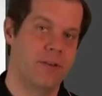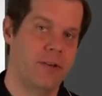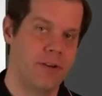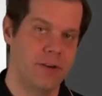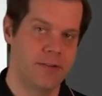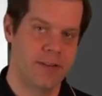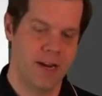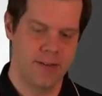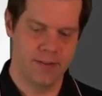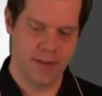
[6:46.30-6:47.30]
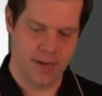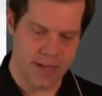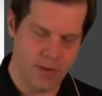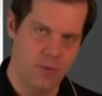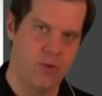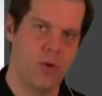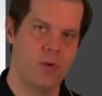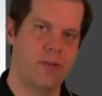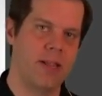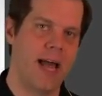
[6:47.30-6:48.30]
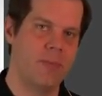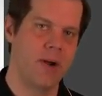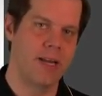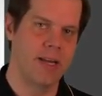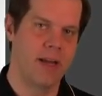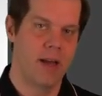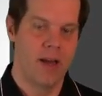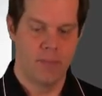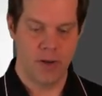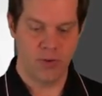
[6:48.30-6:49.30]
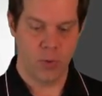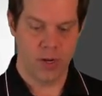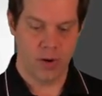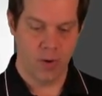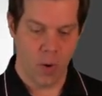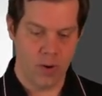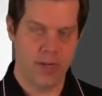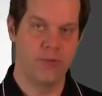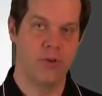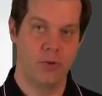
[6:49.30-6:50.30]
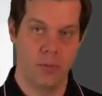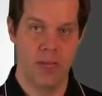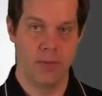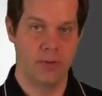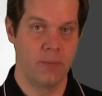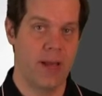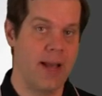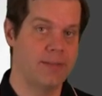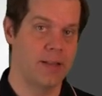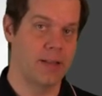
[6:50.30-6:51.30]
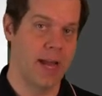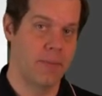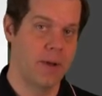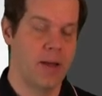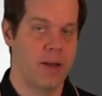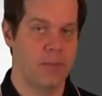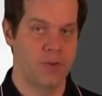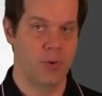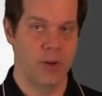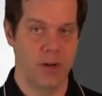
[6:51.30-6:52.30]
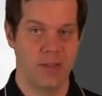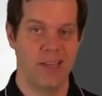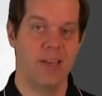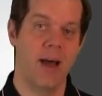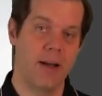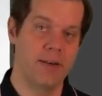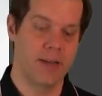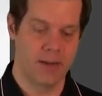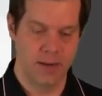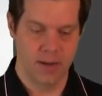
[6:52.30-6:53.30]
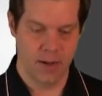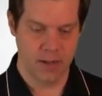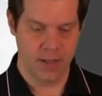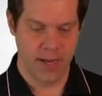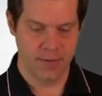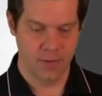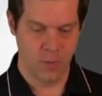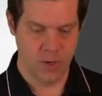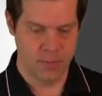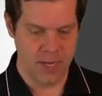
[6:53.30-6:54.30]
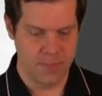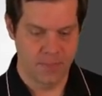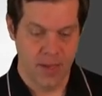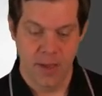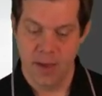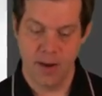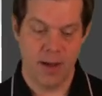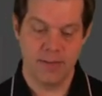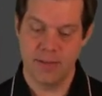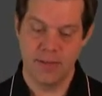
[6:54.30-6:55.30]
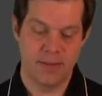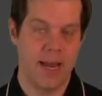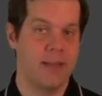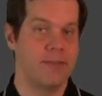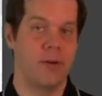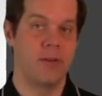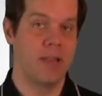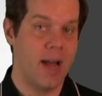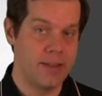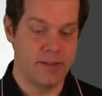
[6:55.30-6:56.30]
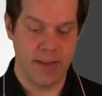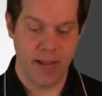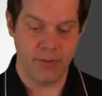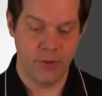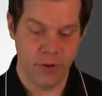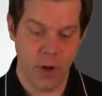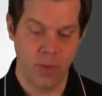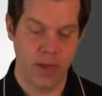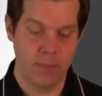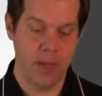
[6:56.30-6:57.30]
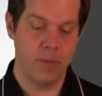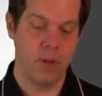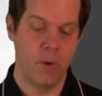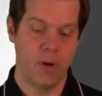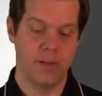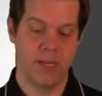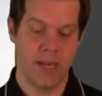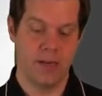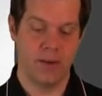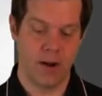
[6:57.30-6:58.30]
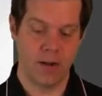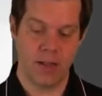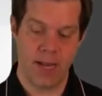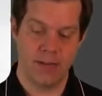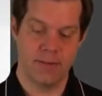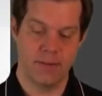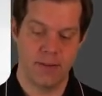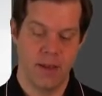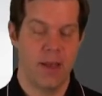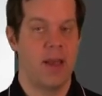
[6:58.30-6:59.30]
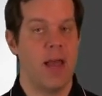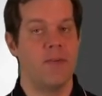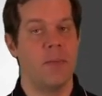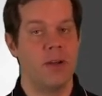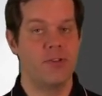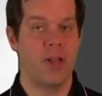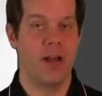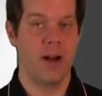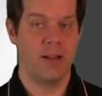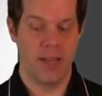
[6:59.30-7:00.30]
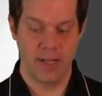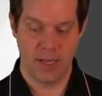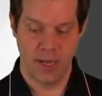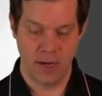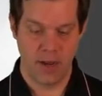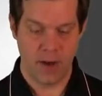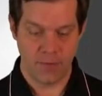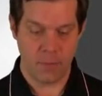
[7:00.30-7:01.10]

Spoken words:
your studies. It's going to get you to lab ready much quicker, or get you to be able to pass the lab much quicker than not taking a class would be. And honestly, the stats don't lie. The stats show that people who attend our classes have a much higher likelihood of